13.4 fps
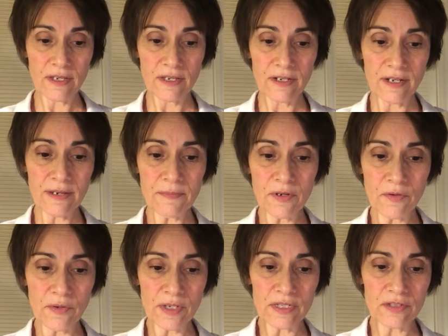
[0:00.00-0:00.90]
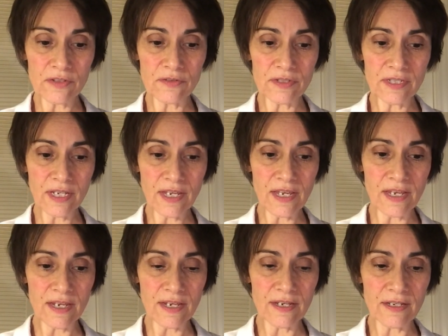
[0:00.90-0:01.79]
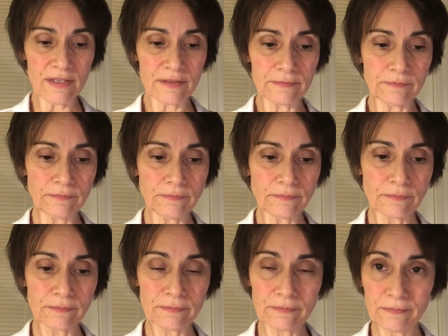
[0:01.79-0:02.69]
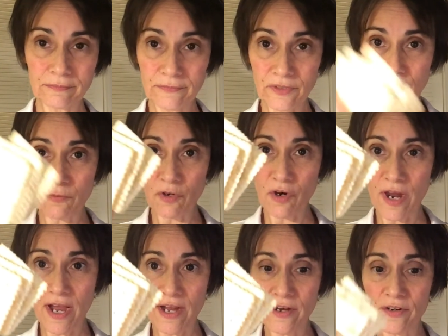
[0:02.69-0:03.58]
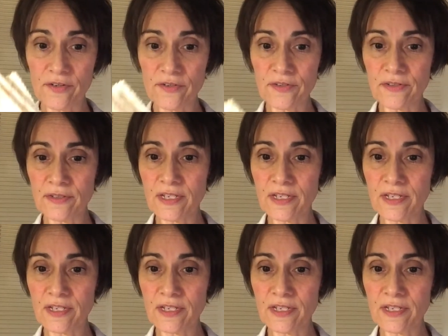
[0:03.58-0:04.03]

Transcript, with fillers: And I'm going to take some crackers.